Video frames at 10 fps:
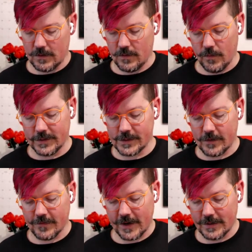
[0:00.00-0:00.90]
Once our
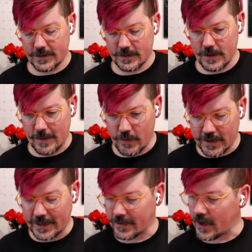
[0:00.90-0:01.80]
friend
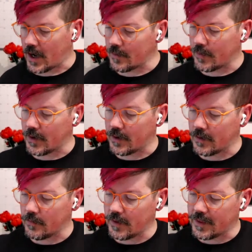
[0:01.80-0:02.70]
pointed out the
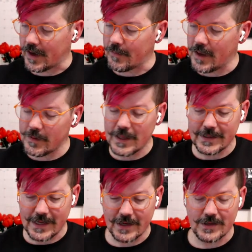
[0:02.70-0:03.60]
heartburn, we thought maybe
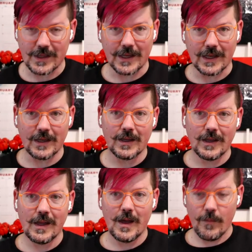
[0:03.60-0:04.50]
that's actually
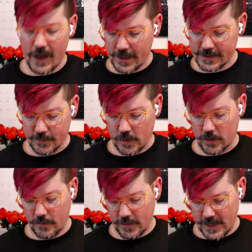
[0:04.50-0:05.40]

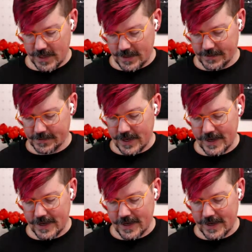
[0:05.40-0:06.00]
possible because